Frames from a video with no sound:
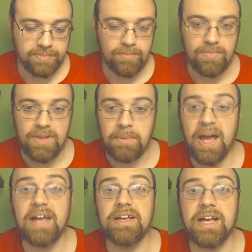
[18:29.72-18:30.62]
But hey,
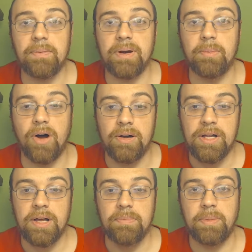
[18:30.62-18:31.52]
you can't win them all.
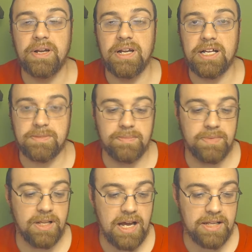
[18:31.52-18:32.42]
Maybe
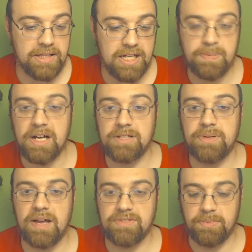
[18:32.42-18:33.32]
the next box will
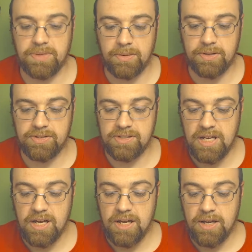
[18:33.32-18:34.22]
have something gross.
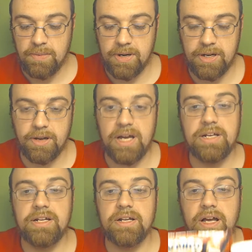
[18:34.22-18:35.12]
We're going to go ahead
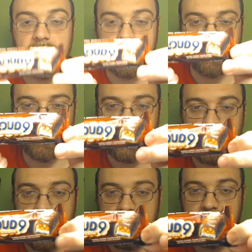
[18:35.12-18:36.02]
and
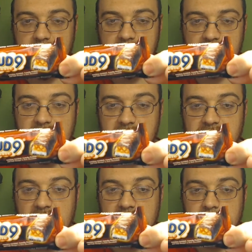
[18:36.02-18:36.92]
try the Cloud
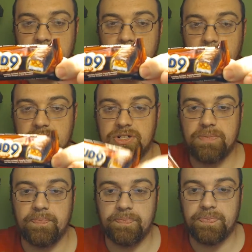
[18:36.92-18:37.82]
9, which
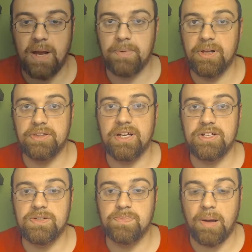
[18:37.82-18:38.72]
I really think is
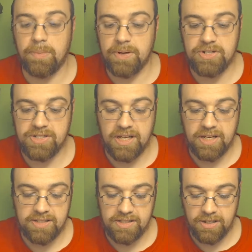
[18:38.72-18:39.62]
probably just like a
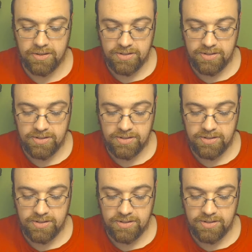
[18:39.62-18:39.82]
Snickers.